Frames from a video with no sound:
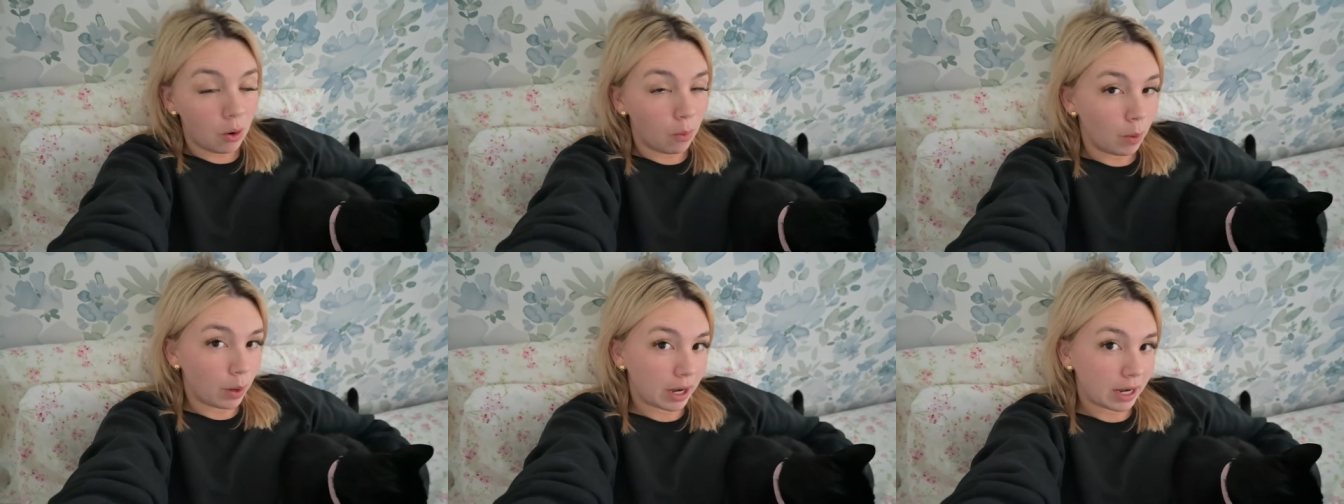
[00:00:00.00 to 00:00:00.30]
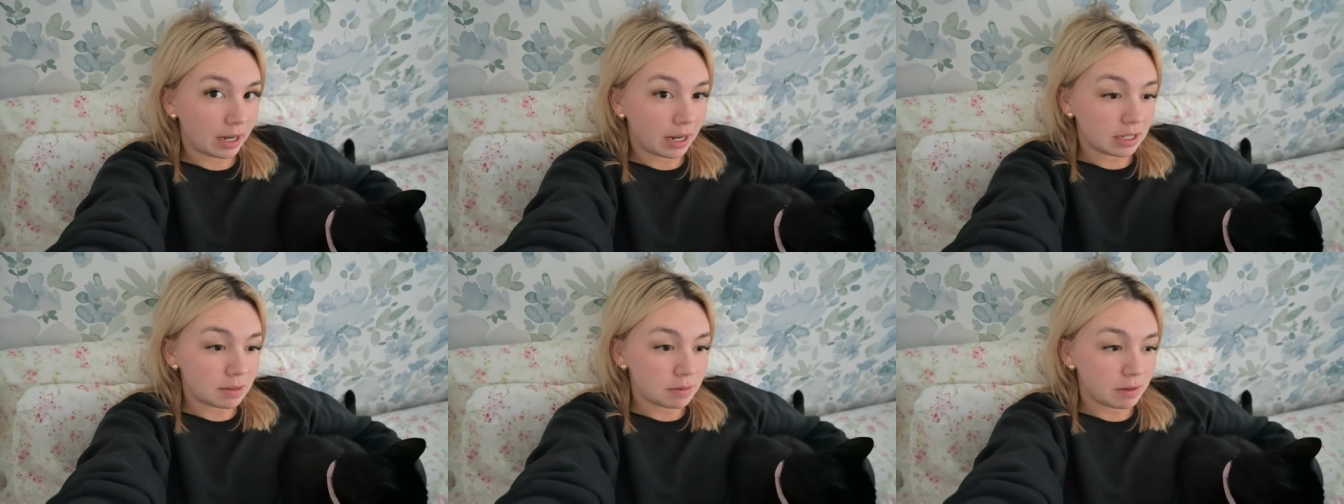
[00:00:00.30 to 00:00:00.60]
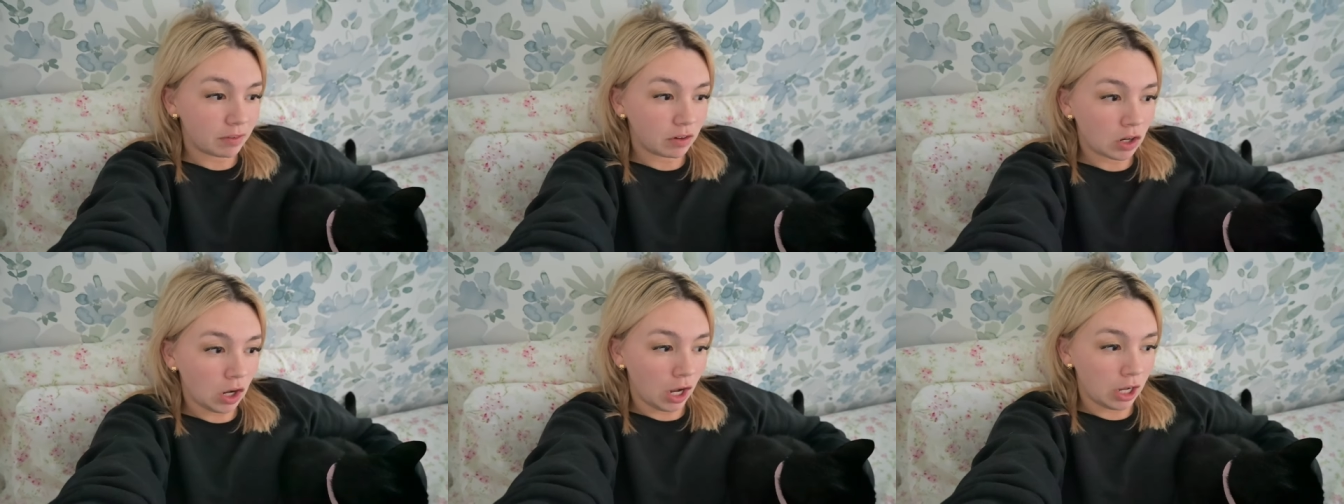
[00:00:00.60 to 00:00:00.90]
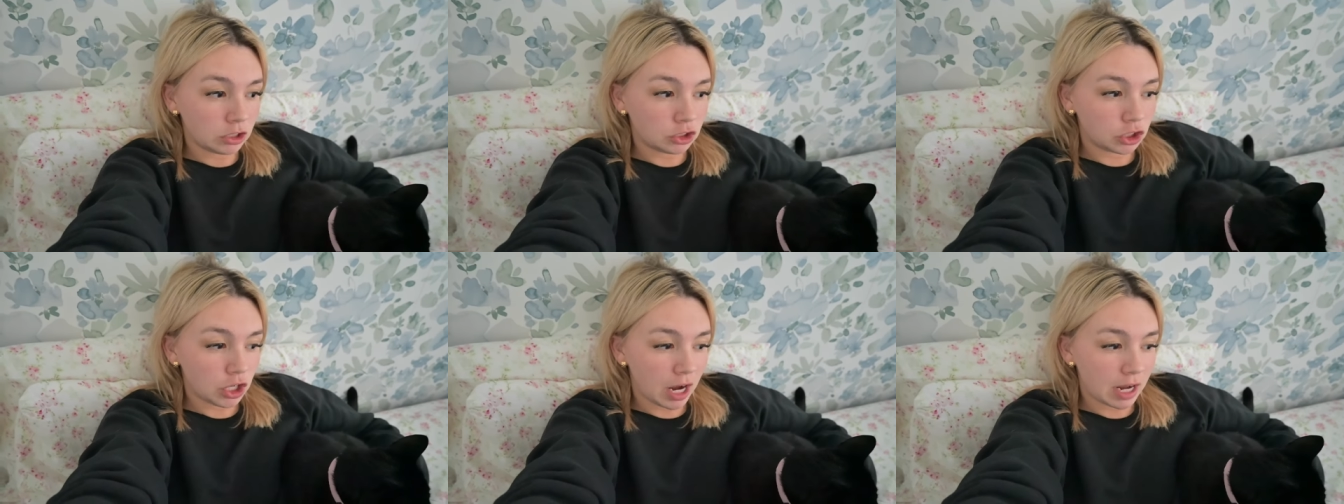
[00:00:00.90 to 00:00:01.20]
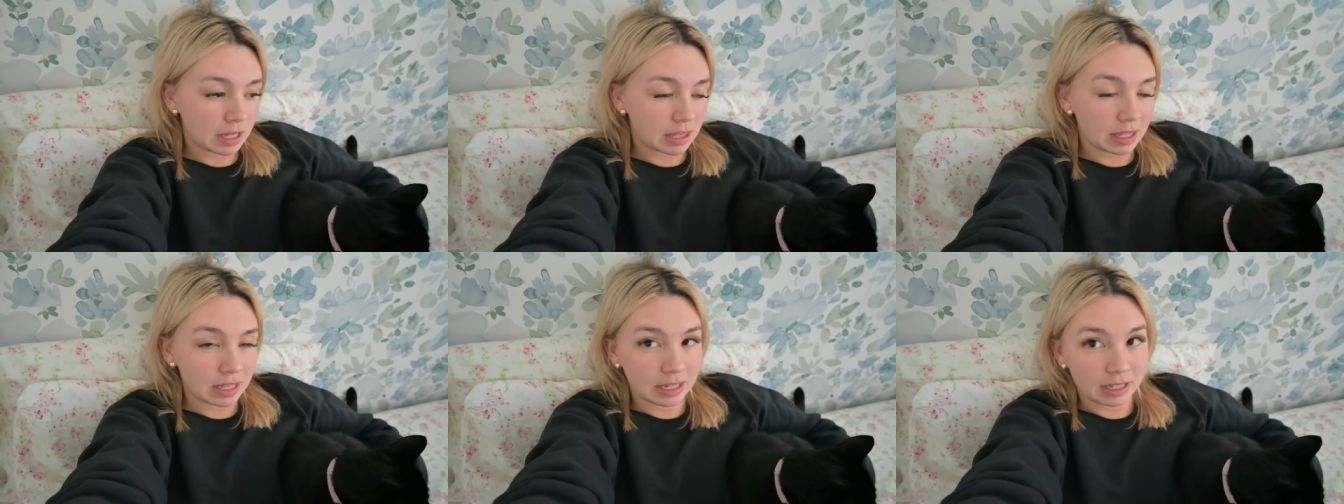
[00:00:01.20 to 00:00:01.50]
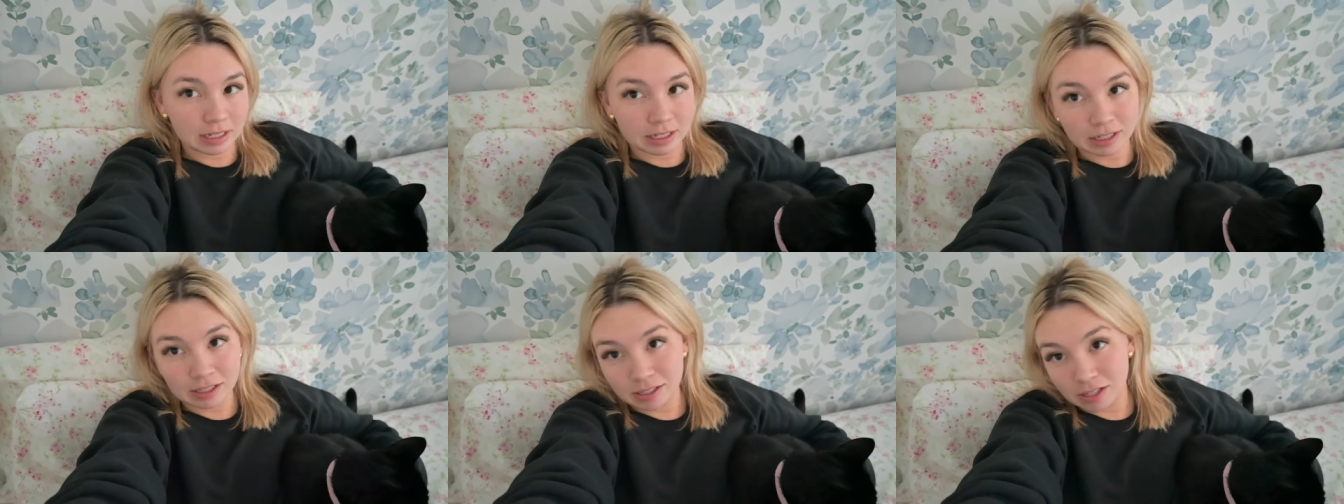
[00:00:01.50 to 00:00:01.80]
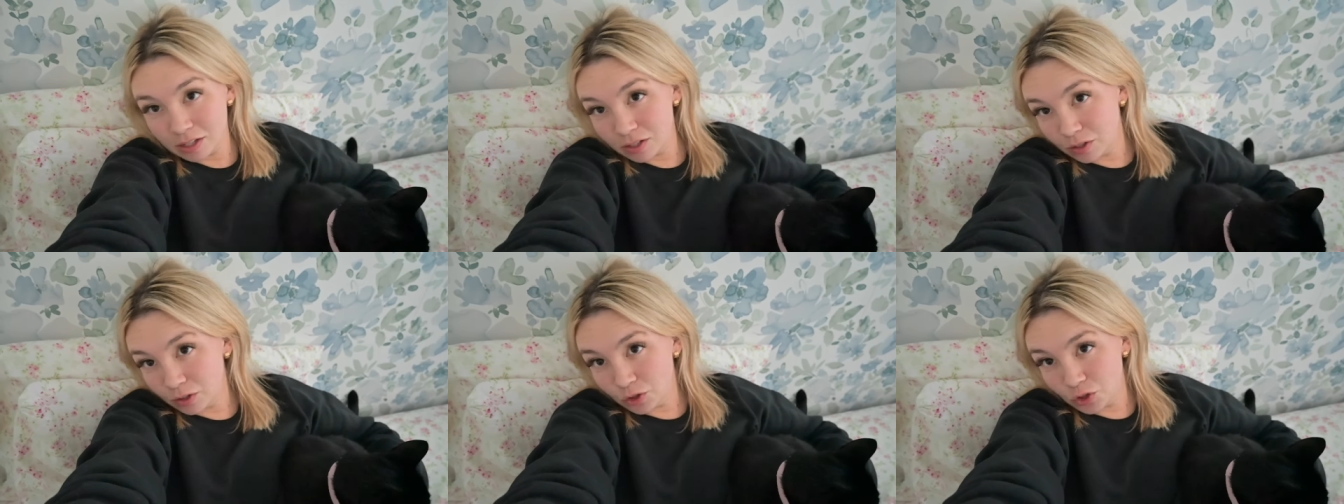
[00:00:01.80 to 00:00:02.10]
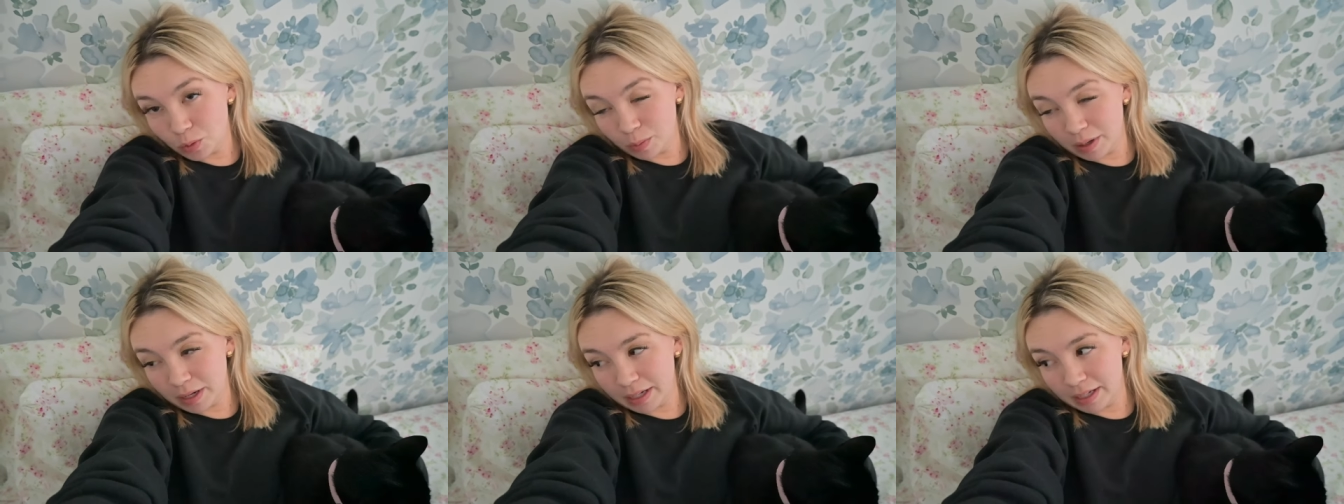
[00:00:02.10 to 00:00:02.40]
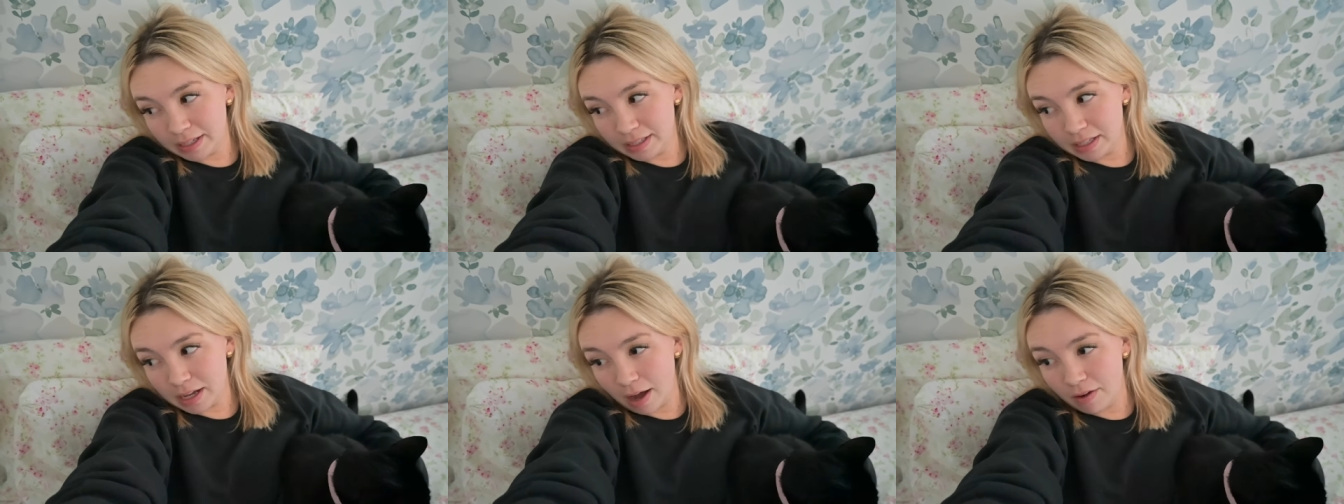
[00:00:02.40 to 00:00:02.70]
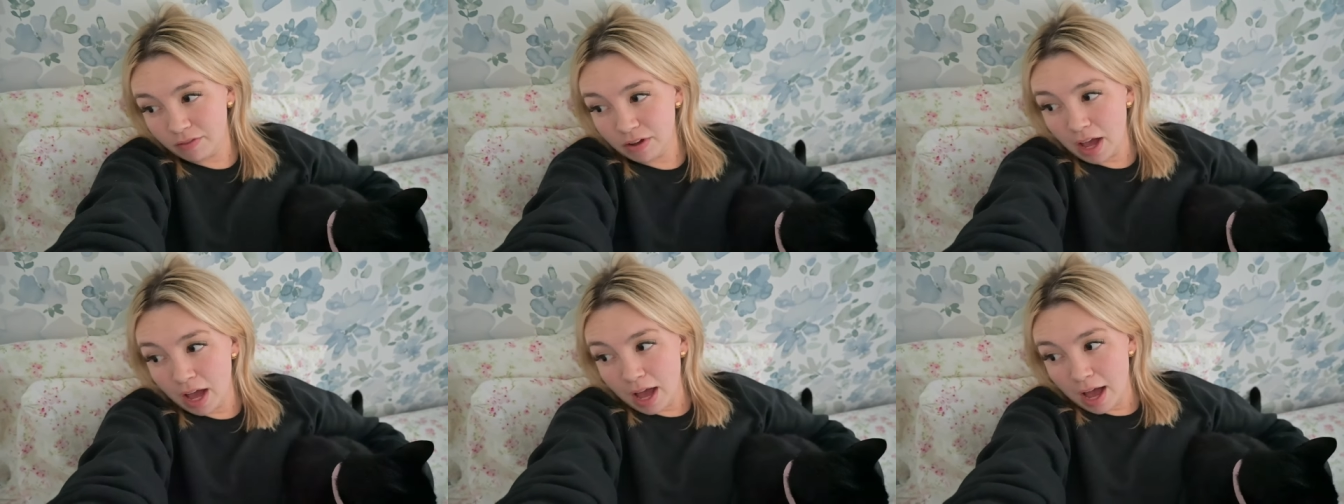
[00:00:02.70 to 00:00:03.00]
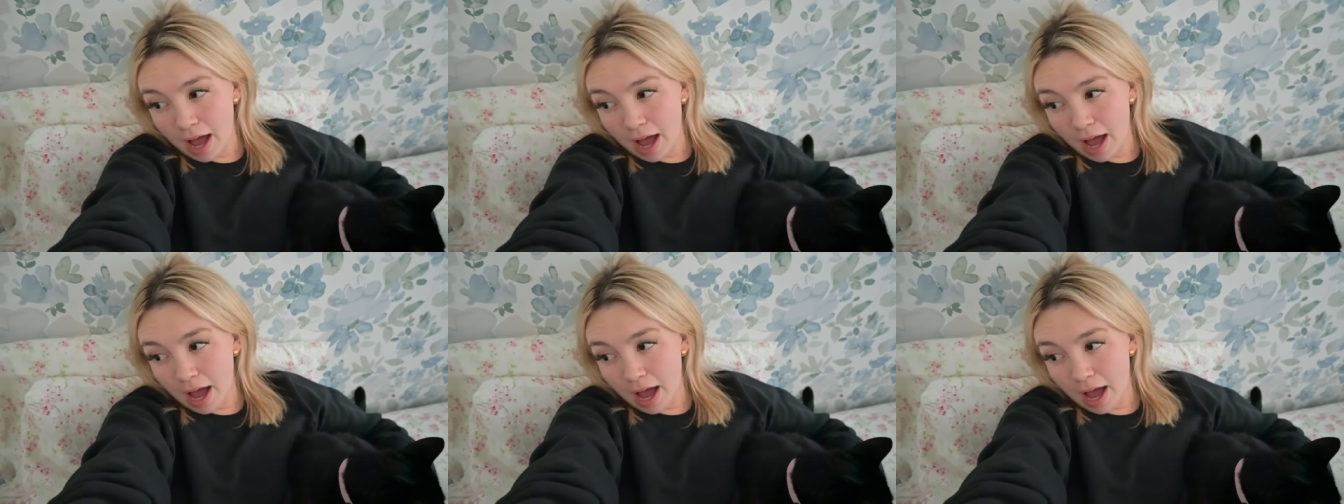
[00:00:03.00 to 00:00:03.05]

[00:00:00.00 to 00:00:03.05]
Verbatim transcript: working on some different contract things, social media stuff.